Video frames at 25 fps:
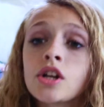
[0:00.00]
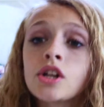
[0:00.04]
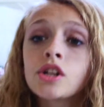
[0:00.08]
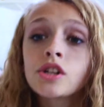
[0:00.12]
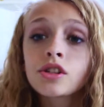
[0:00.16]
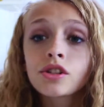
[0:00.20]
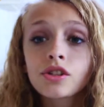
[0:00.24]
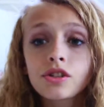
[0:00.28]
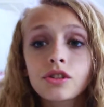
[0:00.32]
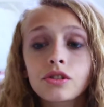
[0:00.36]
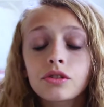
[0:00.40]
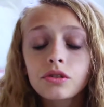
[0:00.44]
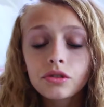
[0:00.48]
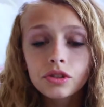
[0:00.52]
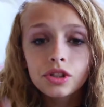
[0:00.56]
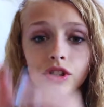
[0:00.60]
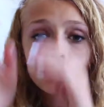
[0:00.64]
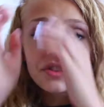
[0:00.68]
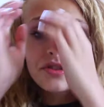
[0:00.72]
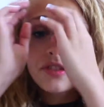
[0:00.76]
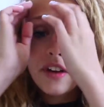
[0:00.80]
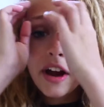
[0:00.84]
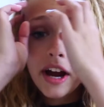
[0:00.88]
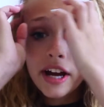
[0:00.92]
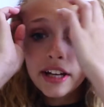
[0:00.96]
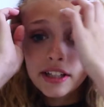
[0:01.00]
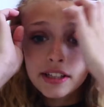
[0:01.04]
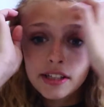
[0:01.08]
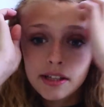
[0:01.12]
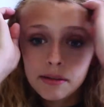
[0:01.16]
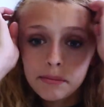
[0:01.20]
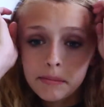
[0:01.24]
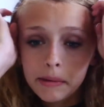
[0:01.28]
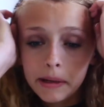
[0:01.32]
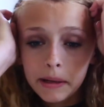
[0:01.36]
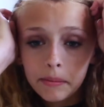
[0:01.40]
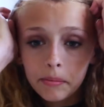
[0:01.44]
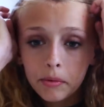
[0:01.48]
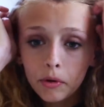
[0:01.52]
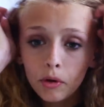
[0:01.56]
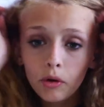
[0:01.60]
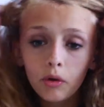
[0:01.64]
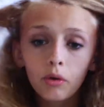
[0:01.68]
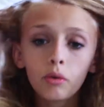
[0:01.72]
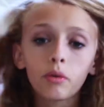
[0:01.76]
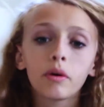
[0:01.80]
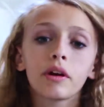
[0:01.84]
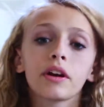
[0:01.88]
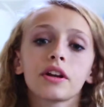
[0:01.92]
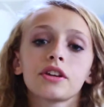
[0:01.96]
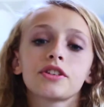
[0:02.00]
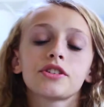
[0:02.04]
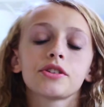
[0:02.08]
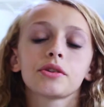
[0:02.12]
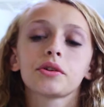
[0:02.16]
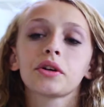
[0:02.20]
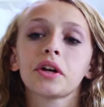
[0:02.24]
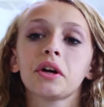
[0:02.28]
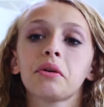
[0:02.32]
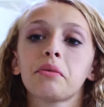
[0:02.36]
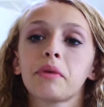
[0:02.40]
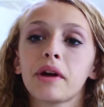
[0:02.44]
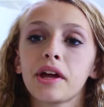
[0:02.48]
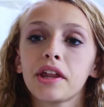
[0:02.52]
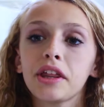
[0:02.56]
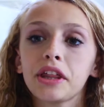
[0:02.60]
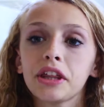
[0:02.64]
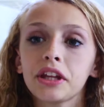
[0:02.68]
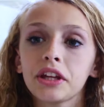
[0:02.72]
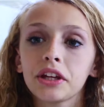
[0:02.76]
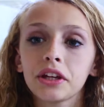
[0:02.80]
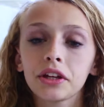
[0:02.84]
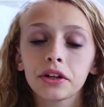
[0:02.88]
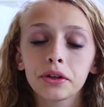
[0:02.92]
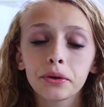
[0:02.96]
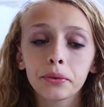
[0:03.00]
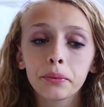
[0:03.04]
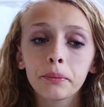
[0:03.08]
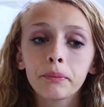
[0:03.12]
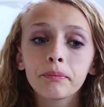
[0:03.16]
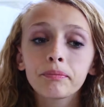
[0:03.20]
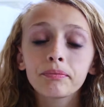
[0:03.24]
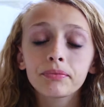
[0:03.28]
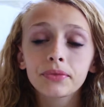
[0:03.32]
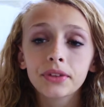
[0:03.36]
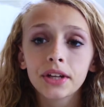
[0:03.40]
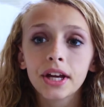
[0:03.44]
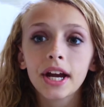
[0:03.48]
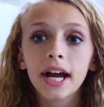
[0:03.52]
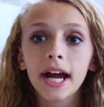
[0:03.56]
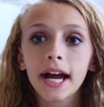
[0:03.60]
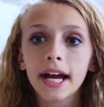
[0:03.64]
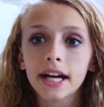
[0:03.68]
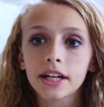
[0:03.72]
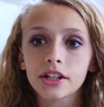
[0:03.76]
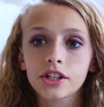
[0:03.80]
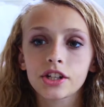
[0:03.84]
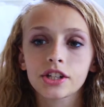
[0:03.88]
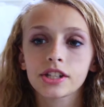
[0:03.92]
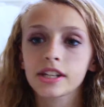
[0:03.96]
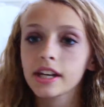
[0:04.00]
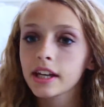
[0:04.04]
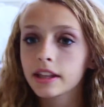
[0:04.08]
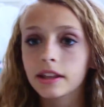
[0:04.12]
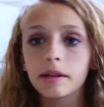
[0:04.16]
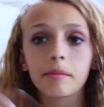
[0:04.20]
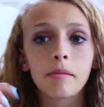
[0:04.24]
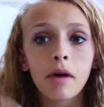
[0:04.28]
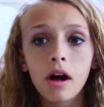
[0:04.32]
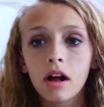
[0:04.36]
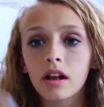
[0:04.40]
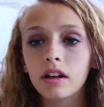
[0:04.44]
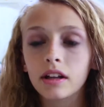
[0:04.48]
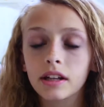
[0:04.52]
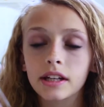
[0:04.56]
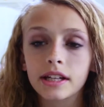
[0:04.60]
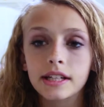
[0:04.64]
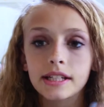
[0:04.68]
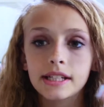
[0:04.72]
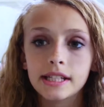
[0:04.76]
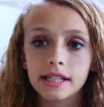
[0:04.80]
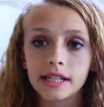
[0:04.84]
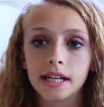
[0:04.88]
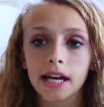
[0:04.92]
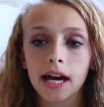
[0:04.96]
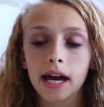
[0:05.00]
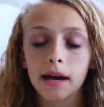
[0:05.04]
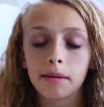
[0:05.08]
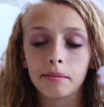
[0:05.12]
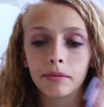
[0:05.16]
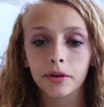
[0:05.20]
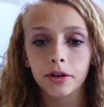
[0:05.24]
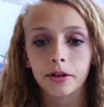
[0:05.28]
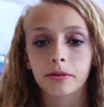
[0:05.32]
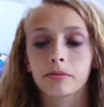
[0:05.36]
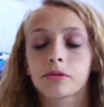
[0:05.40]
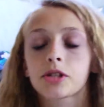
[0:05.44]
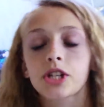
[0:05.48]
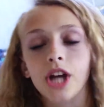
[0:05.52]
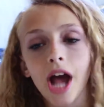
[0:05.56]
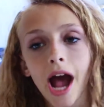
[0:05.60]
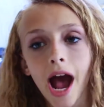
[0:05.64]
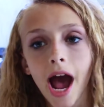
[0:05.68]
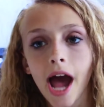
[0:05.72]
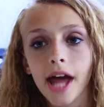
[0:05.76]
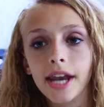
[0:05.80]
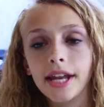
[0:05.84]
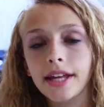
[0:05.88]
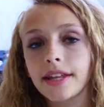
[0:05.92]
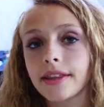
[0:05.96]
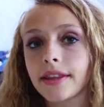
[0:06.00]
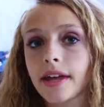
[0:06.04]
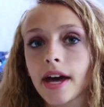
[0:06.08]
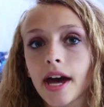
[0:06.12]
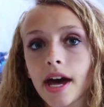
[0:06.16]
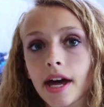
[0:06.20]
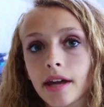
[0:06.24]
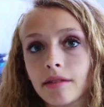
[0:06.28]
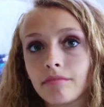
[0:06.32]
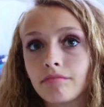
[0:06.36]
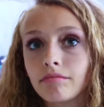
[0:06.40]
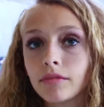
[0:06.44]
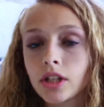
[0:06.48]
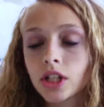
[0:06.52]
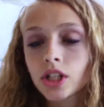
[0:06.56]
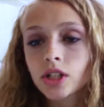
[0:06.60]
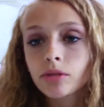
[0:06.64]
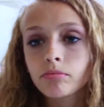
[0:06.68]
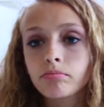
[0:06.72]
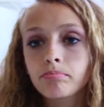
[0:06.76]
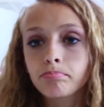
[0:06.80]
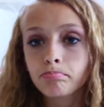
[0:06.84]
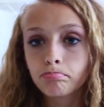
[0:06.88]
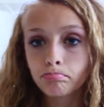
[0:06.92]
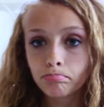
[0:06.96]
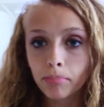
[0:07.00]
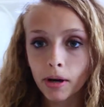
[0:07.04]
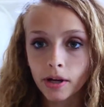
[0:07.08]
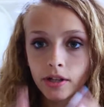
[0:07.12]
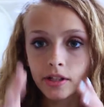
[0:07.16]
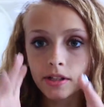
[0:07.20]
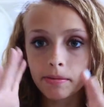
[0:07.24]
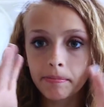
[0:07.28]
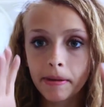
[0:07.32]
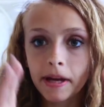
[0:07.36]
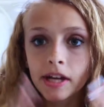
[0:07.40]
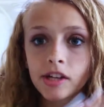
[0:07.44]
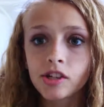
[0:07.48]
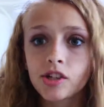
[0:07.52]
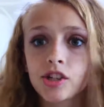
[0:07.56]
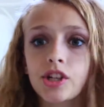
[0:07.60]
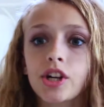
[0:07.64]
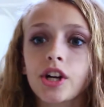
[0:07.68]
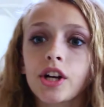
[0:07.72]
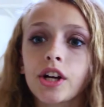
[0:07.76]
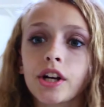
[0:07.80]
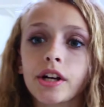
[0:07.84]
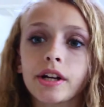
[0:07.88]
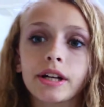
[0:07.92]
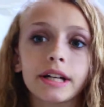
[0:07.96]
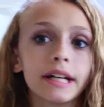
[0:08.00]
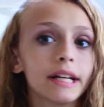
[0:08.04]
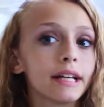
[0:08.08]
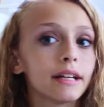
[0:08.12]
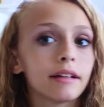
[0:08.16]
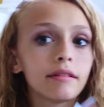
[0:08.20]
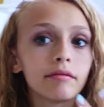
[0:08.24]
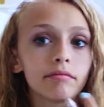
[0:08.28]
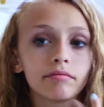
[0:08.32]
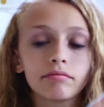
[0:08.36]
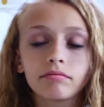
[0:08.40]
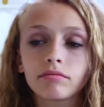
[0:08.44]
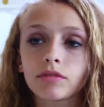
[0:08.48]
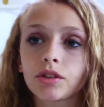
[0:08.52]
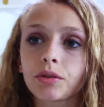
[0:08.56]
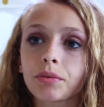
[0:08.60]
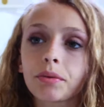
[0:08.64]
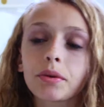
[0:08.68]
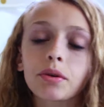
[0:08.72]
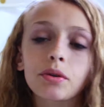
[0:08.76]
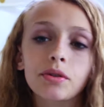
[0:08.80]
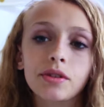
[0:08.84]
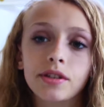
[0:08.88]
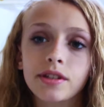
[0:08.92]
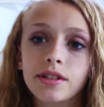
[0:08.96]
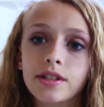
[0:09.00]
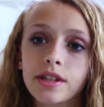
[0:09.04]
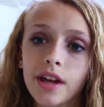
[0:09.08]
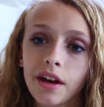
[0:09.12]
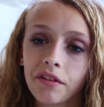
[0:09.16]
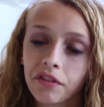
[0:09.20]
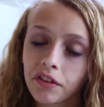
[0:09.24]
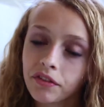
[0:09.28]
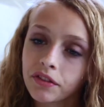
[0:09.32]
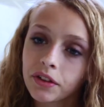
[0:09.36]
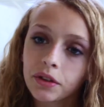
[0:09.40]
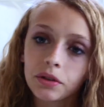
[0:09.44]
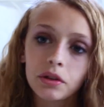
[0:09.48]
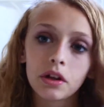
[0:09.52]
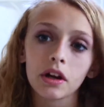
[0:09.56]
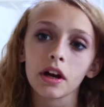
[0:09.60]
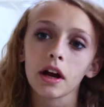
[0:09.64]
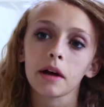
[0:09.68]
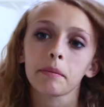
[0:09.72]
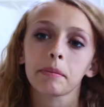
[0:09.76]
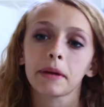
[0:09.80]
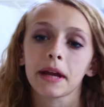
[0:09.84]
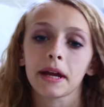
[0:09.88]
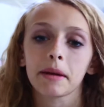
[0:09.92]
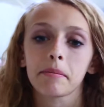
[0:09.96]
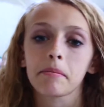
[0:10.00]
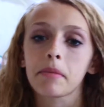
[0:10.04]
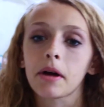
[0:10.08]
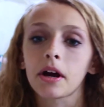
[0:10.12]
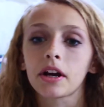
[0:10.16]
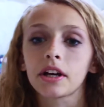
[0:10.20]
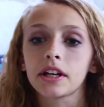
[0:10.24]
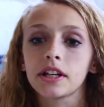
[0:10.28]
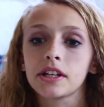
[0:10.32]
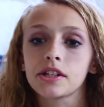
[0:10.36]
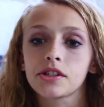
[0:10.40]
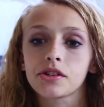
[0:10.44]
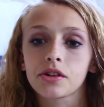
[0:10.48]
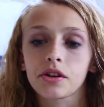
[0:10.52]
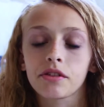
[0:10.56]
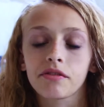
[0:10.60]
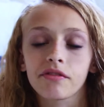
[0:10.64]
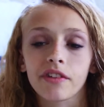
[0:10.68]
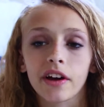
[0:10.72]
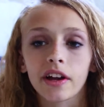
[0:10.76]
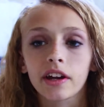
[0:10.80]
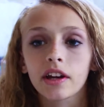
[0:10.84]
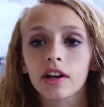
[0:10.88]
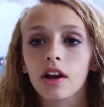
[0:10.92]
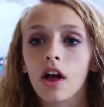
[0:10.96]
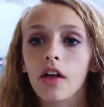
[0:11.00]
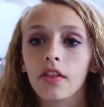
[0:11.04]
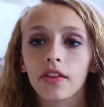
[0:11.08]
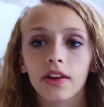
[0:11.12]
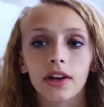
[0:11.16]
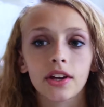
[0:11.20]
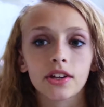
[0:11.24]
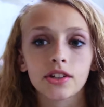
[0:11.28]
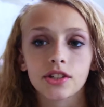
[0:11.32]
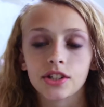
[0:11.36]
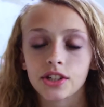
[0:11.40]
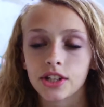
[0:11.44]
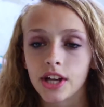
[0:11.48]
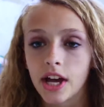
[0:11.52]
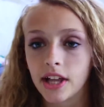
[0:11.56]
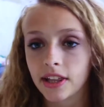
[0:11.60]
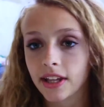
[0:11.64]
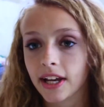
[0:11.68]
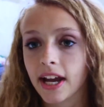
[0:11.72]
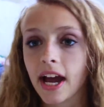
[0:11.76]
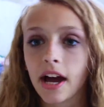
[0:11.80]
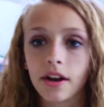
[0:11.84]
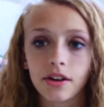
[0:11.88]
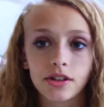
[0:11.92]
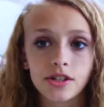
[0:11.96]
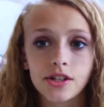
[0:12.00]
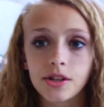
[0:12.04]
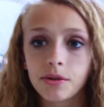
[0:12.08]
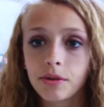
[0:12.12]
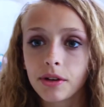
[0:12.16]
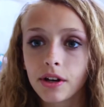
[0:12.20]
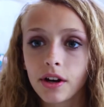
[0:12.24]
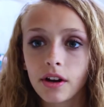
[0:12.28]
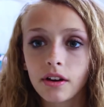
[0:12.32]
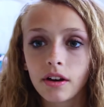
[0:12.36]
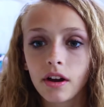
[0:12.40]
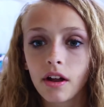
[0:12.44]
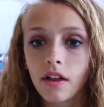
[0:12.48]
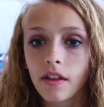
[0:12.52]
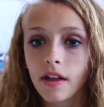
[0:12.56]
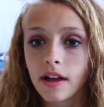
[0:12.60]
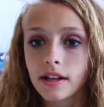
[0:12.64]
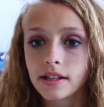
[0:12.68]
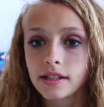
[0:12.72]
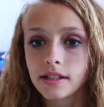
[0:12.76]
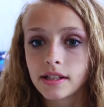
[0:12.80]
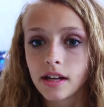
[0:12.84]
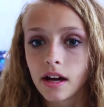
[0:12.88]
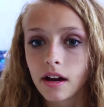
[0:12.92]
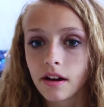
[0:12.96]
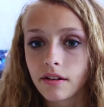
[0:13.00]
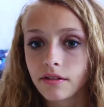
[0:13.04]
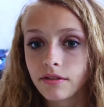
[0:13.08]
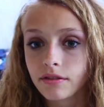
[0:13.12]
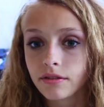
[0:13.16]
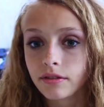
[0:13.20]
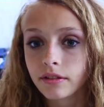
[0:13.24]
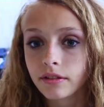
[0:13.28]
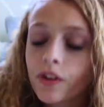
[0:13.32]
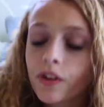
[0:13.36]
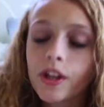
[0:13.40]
So just find some people who want to do it with you and just get them all in a DM group chat and then post a picture. And the rules and stuff, if you look up game parties, you can find it on the internet, like how to do it and all that stuff.